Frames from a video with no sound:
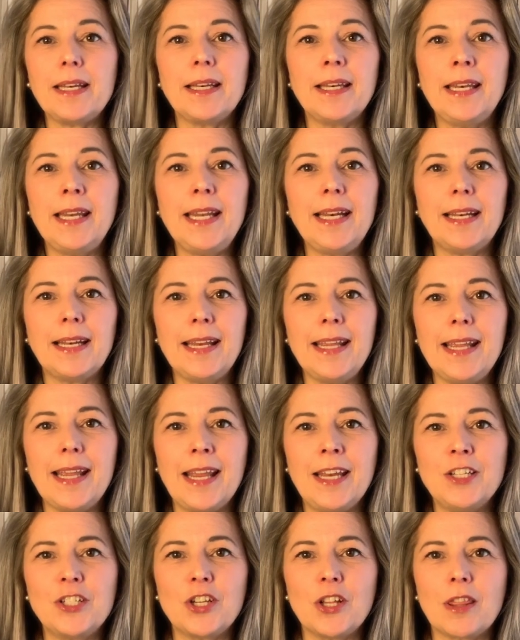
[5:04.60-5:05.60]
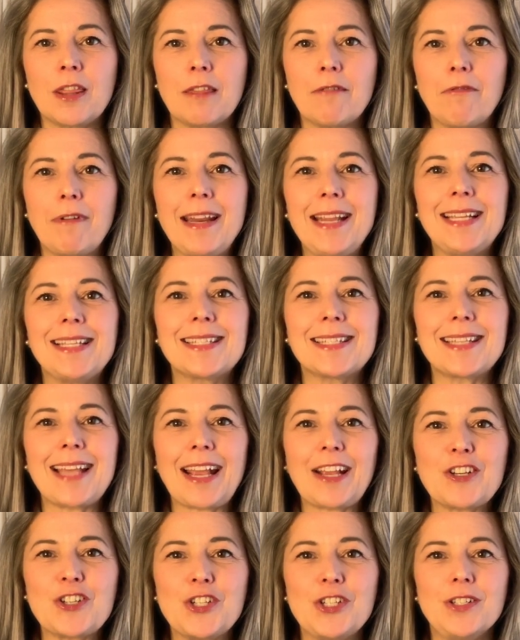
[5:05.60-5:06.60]
neatly into 3
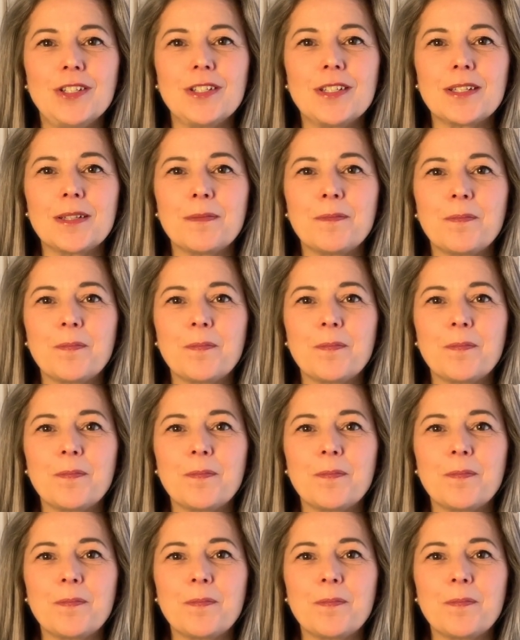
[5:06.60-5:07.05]
sections.